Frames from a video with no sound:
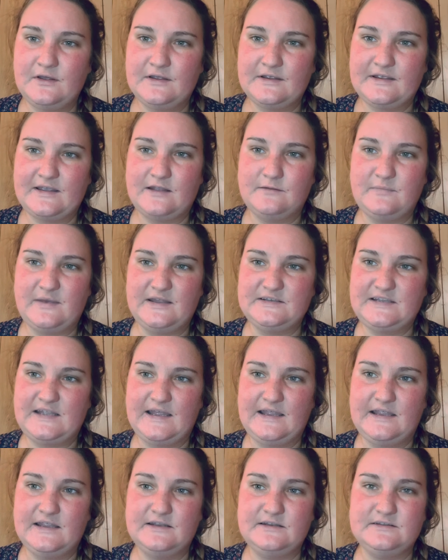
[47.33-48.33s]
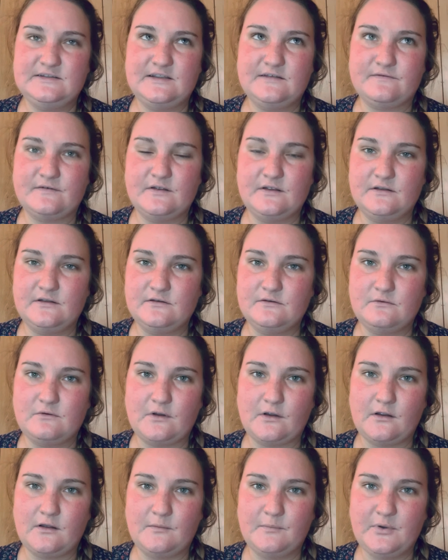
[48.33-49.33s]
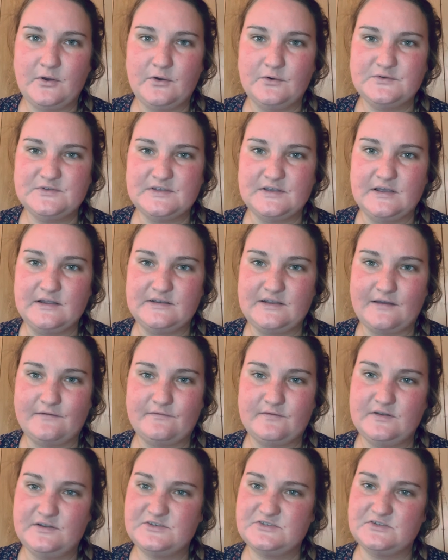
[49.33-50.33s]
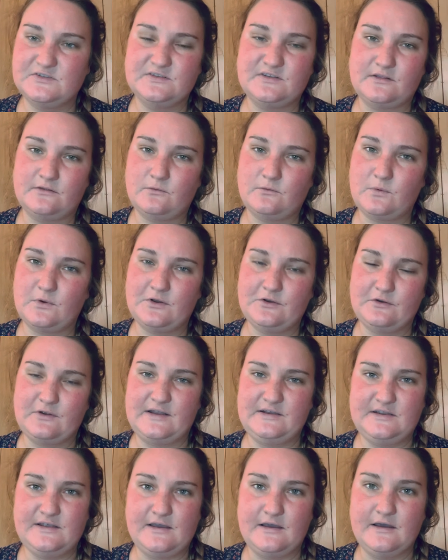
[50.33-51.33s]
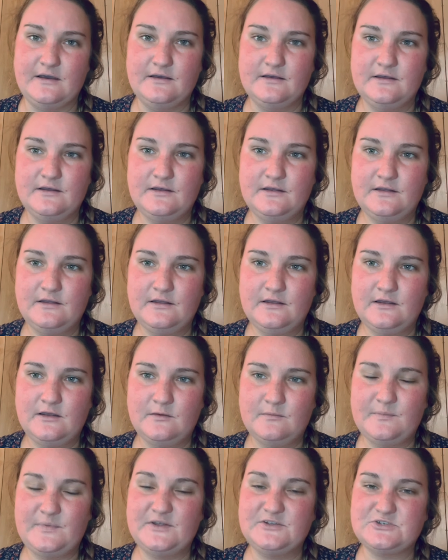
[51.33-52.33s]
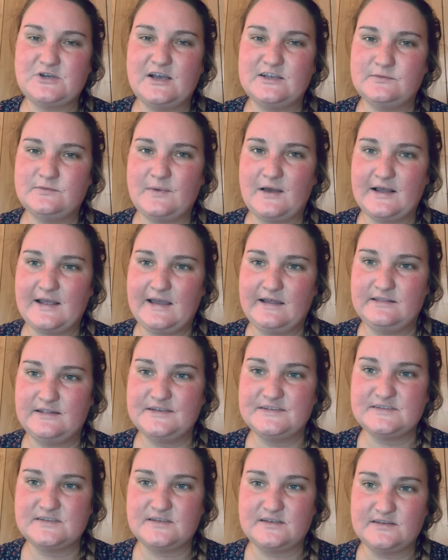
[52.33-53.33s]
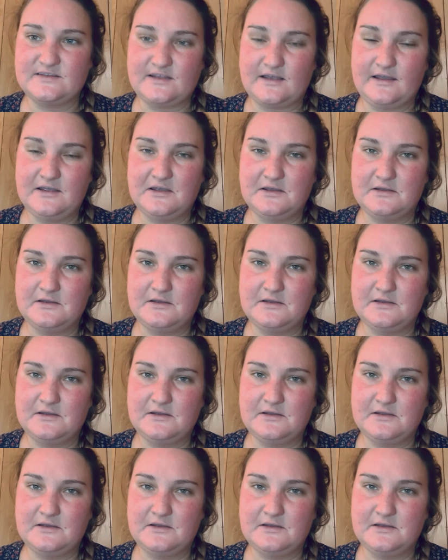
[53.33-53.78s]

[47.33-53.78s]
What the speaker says: can maintain different or opposing definitions of the word or idea. But Dreisbach had this to say: